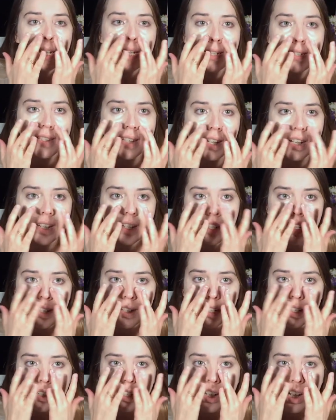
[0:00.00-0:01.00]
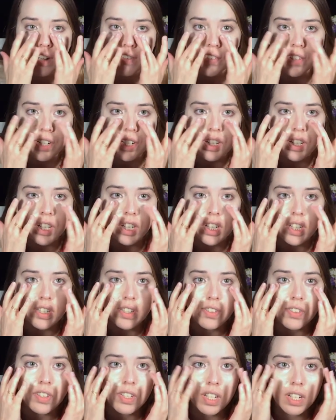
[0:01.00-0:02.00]
I said,
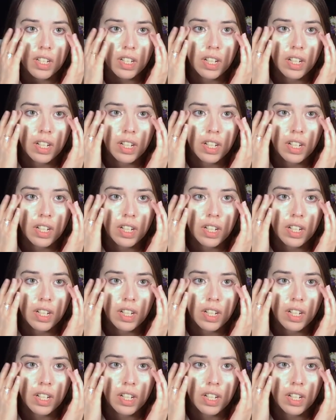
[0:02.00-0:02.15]
covers